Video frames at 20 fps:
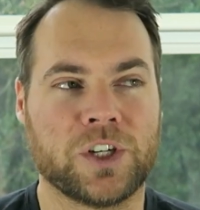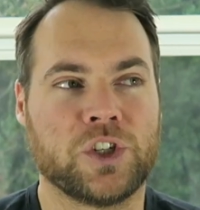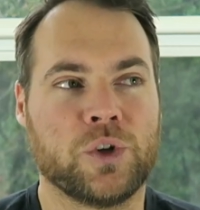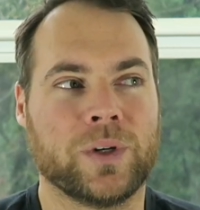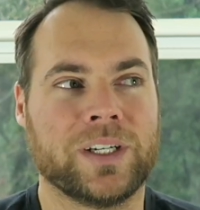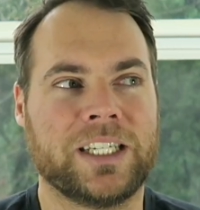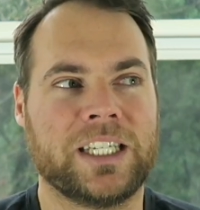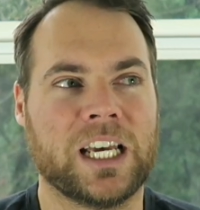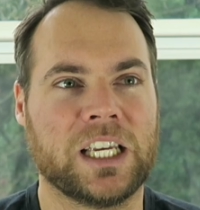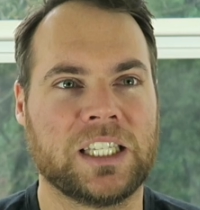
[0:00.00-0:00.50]
So
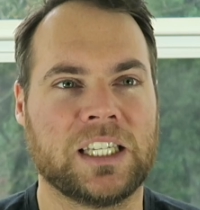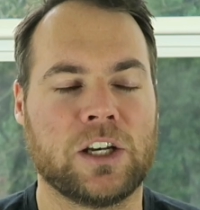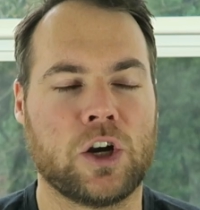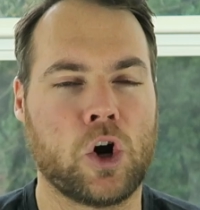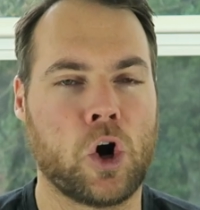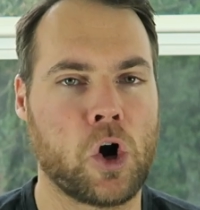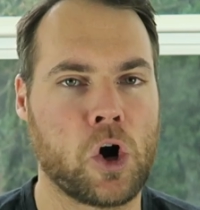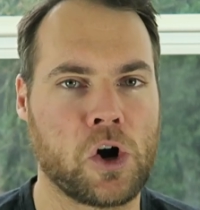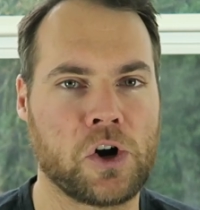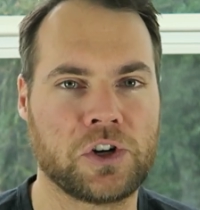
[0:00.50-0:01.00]
it doesn't
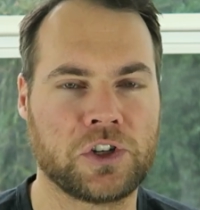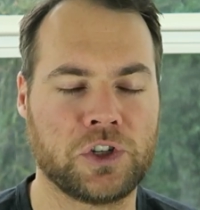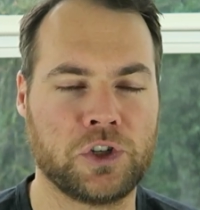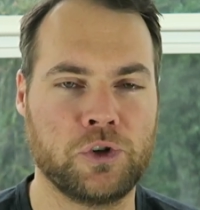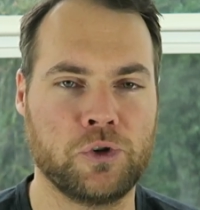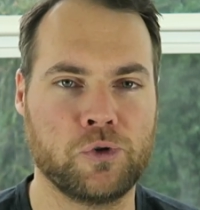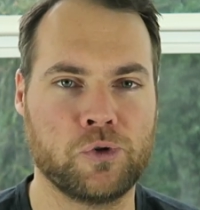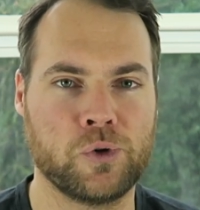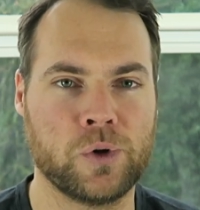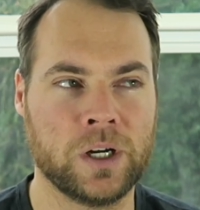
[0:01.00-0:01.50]
hurt
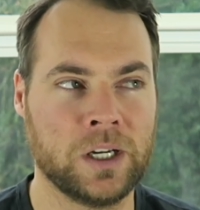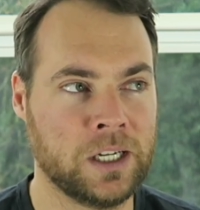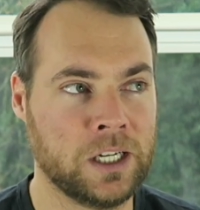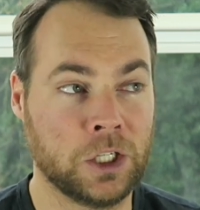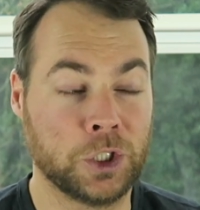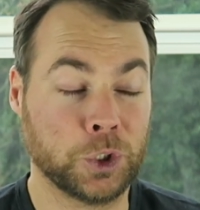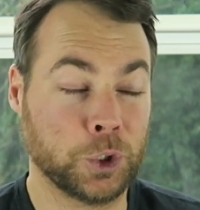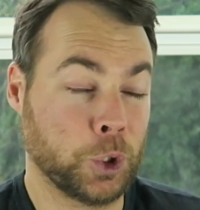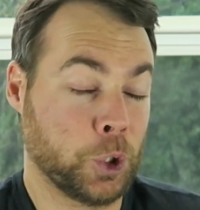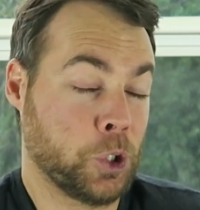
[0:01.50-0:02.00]
to
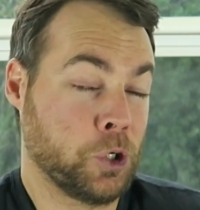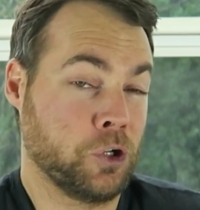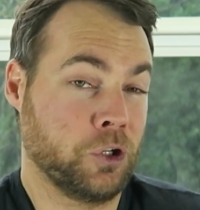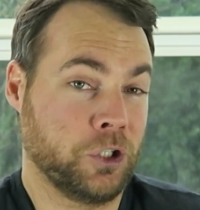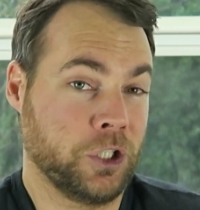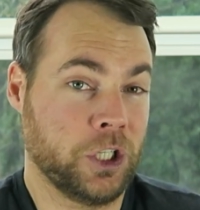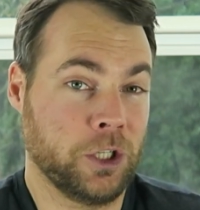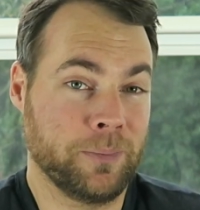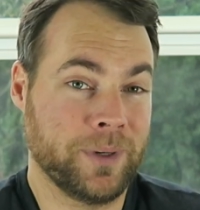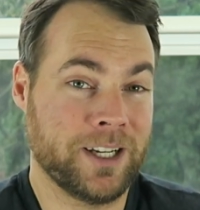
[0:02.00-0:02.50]
learn a
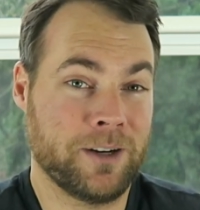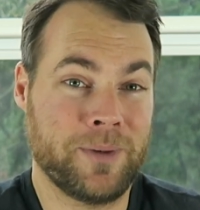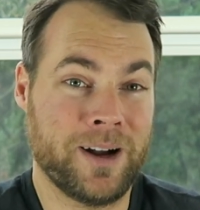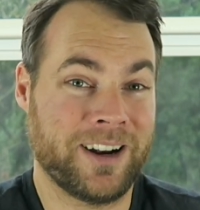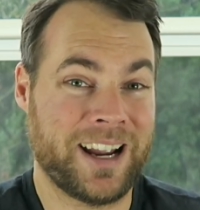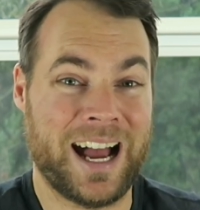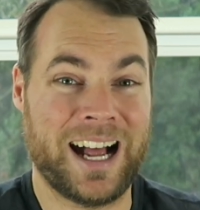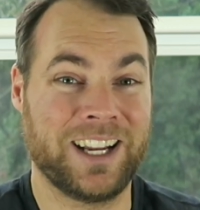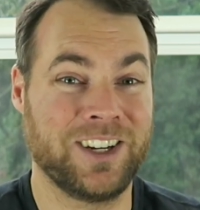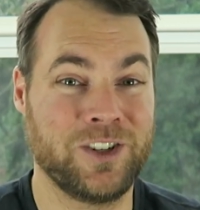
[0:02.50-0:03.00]
little bit
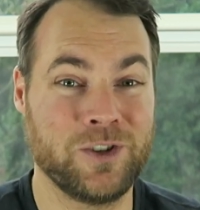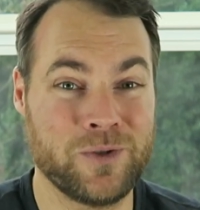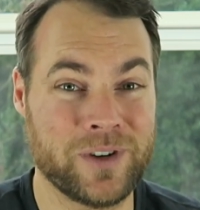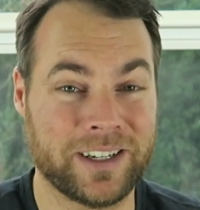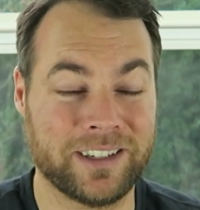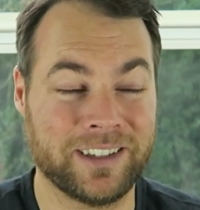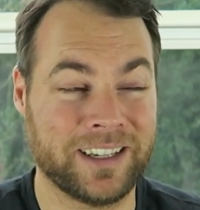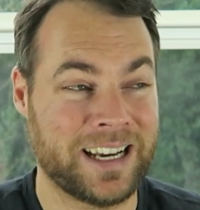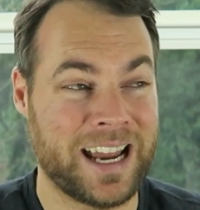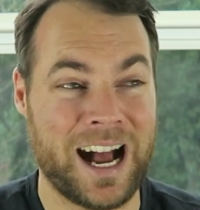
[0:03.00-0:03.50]
about how to do
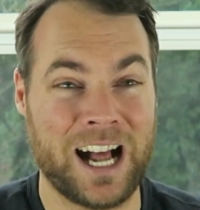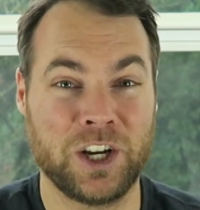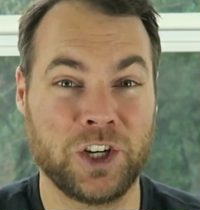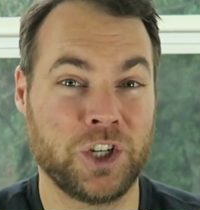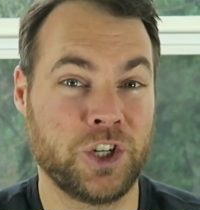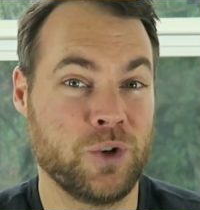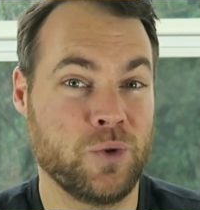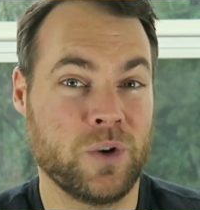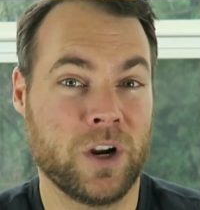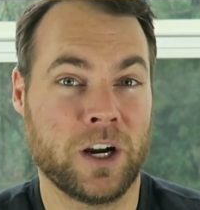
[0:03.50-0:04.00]
it and how to
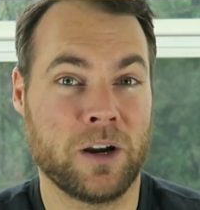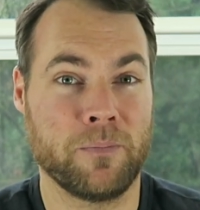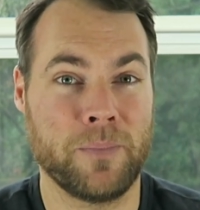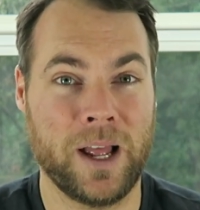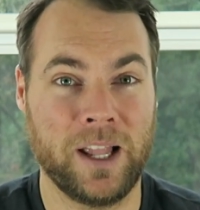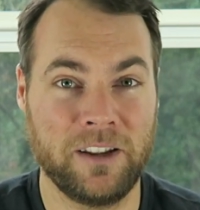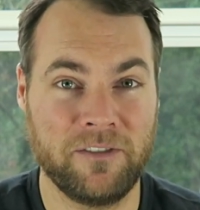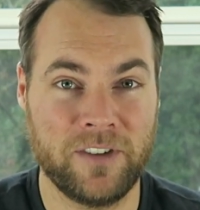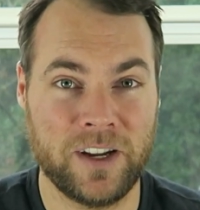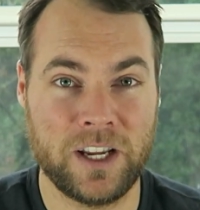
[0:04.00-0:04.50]
shoot a
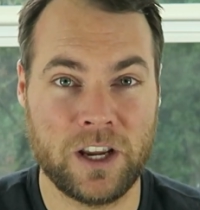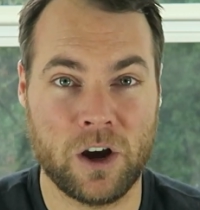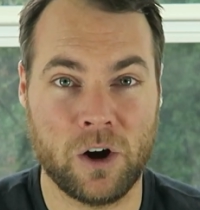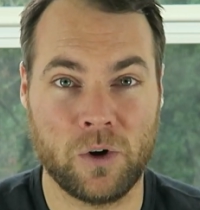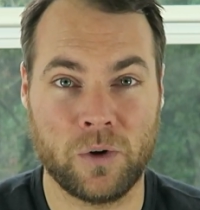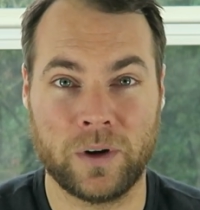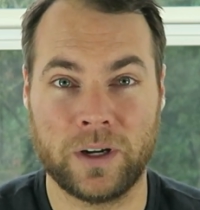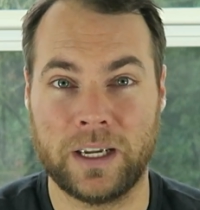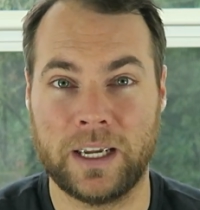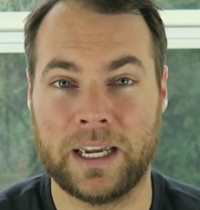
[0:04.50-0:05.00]
compelling video.